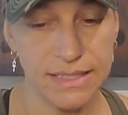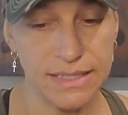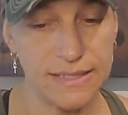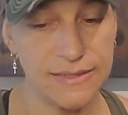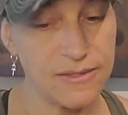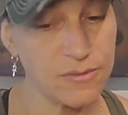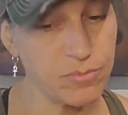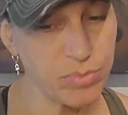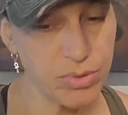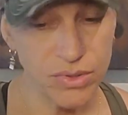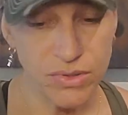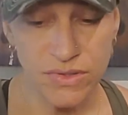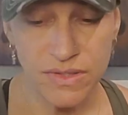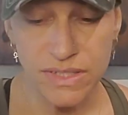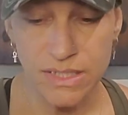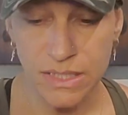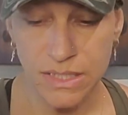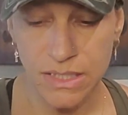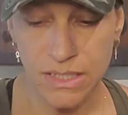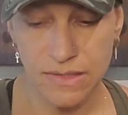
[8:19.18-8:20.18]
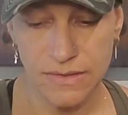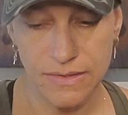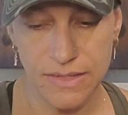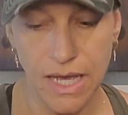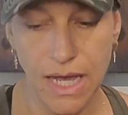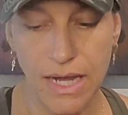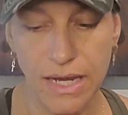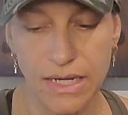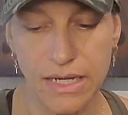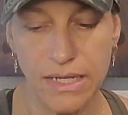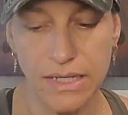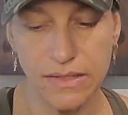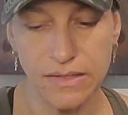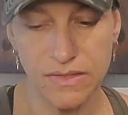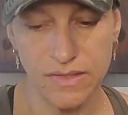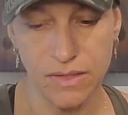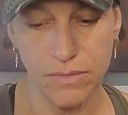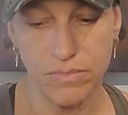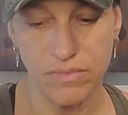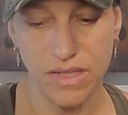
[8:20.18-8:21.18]
this person is hiding
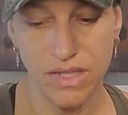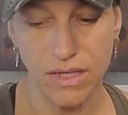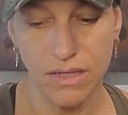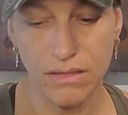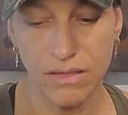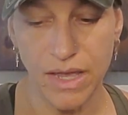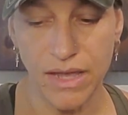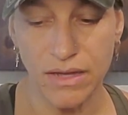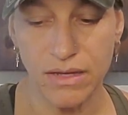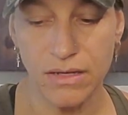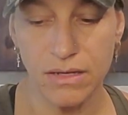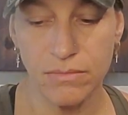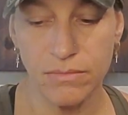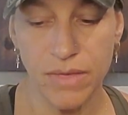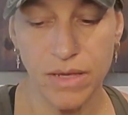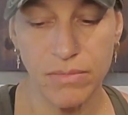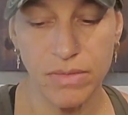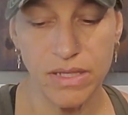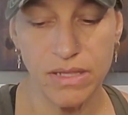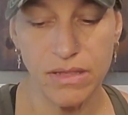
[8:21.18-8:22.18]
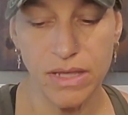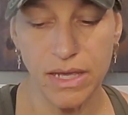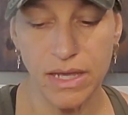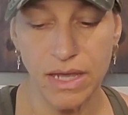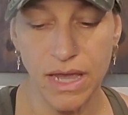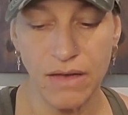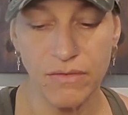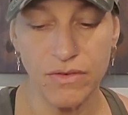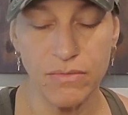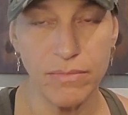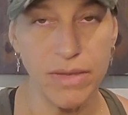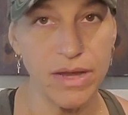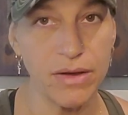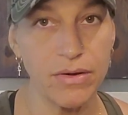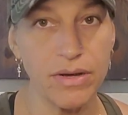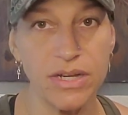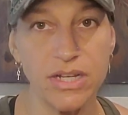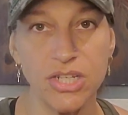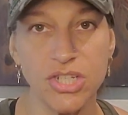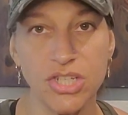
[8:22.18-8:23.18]
something that could, maybe they have a
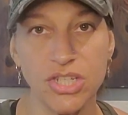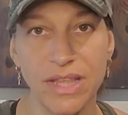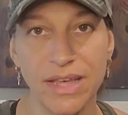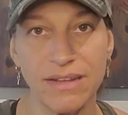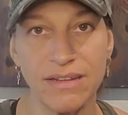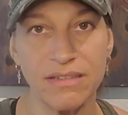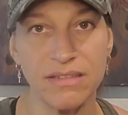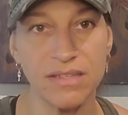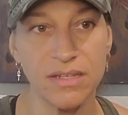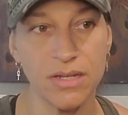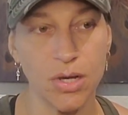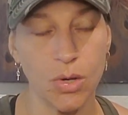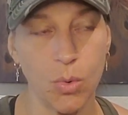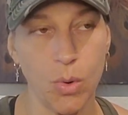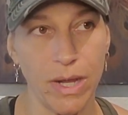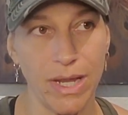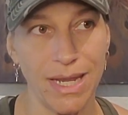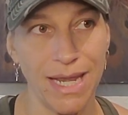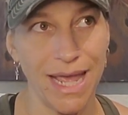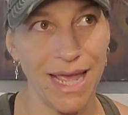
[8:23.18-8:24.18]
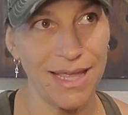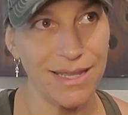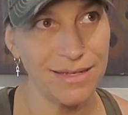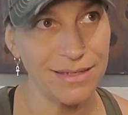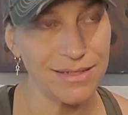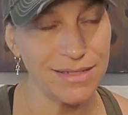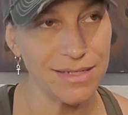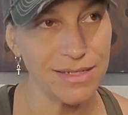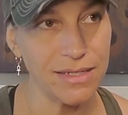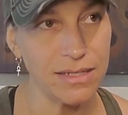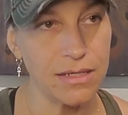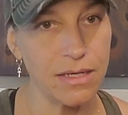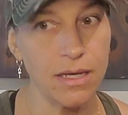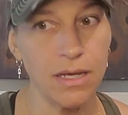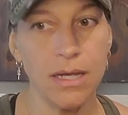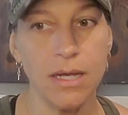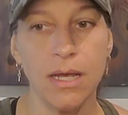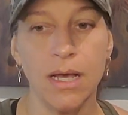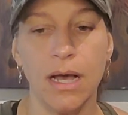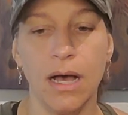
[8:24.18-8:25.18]
marriage that isn't quite ended,
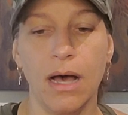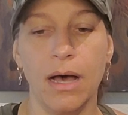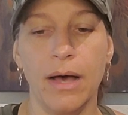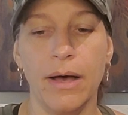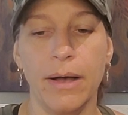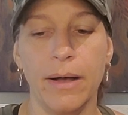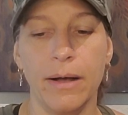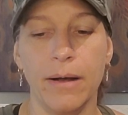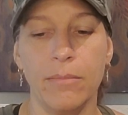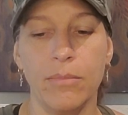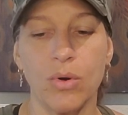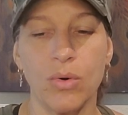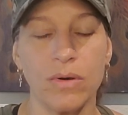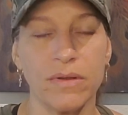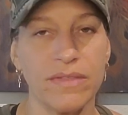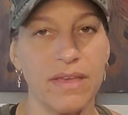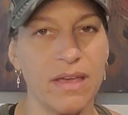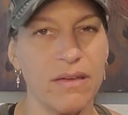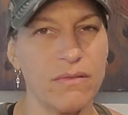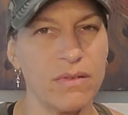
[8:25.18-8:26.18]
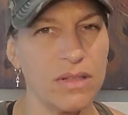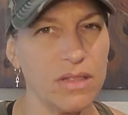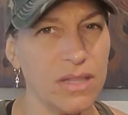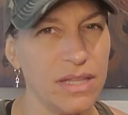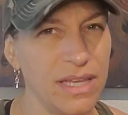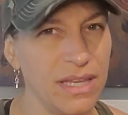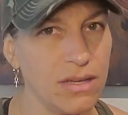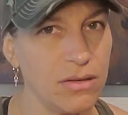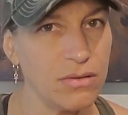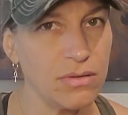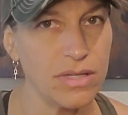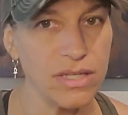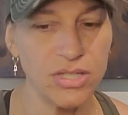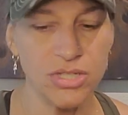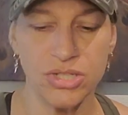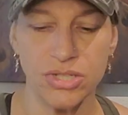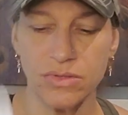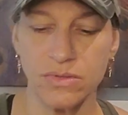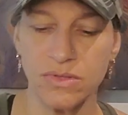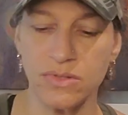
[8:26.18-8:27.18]
or they have a legal
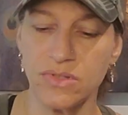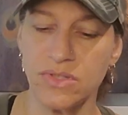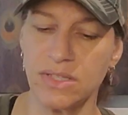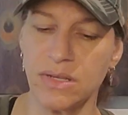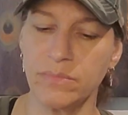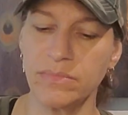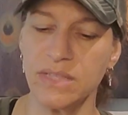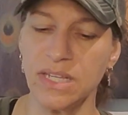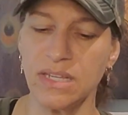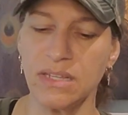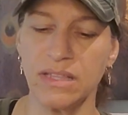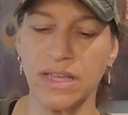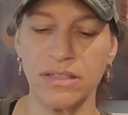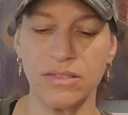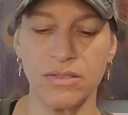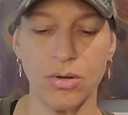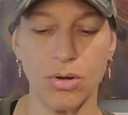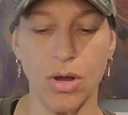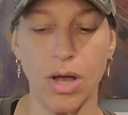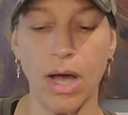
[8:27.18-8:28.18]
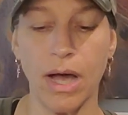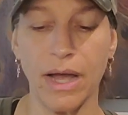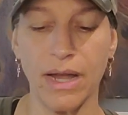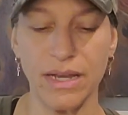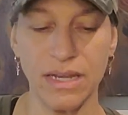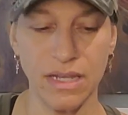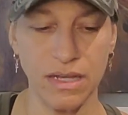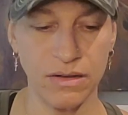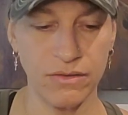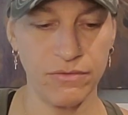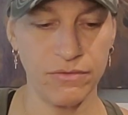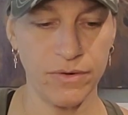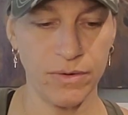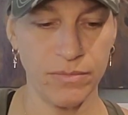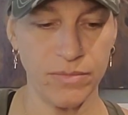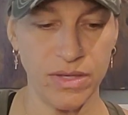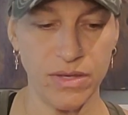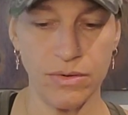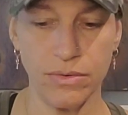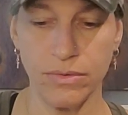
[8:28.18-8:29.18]
issue. There's something that they're hiding
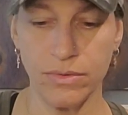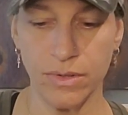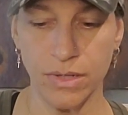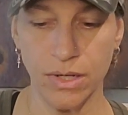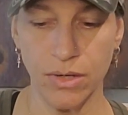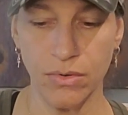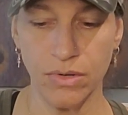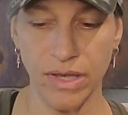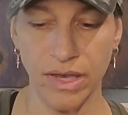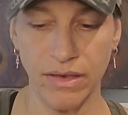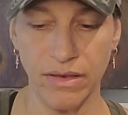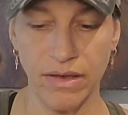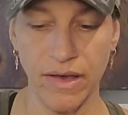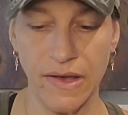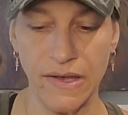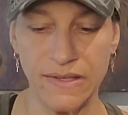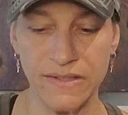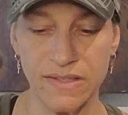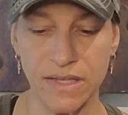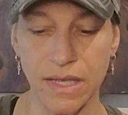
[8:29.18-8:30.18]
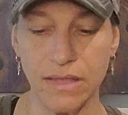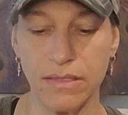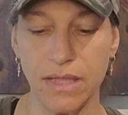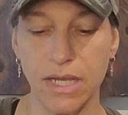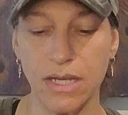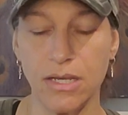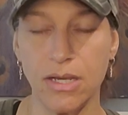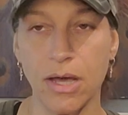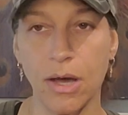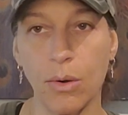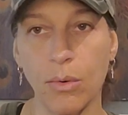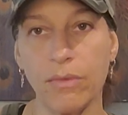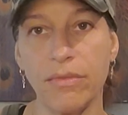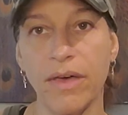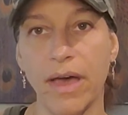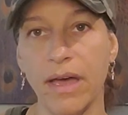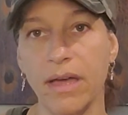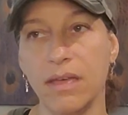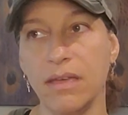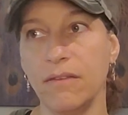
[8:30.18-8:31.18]
from you. Okay, guys, and they know
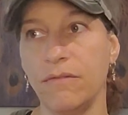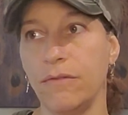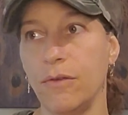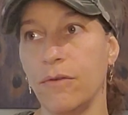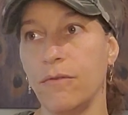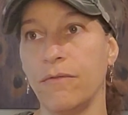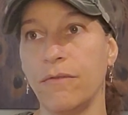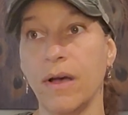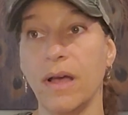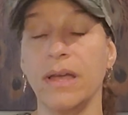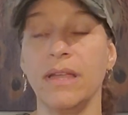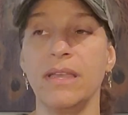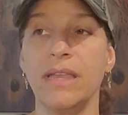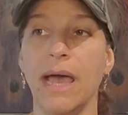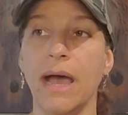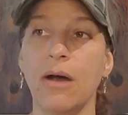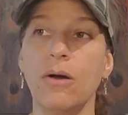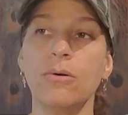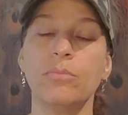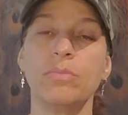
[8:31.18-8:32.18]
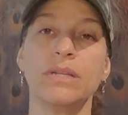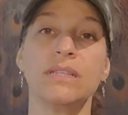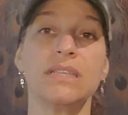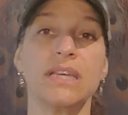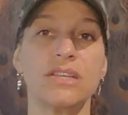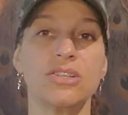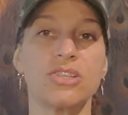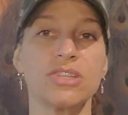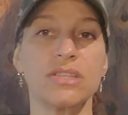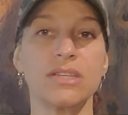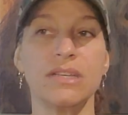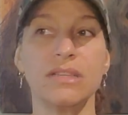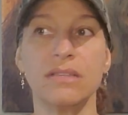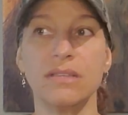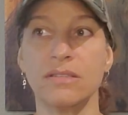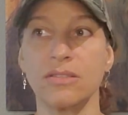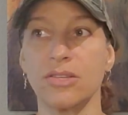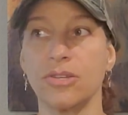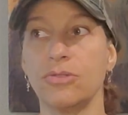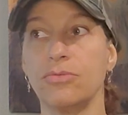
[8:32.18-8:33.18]
that if you find out, potentially
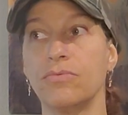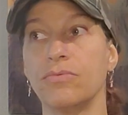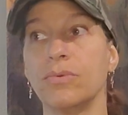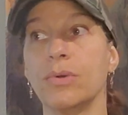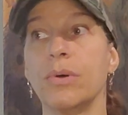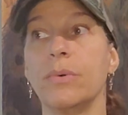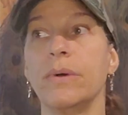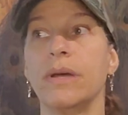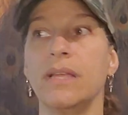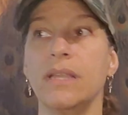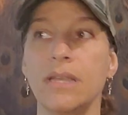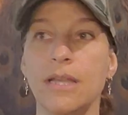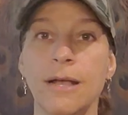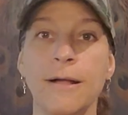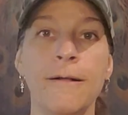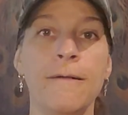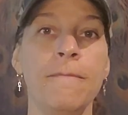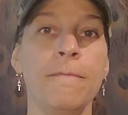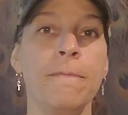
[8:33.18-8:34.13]
this could ruin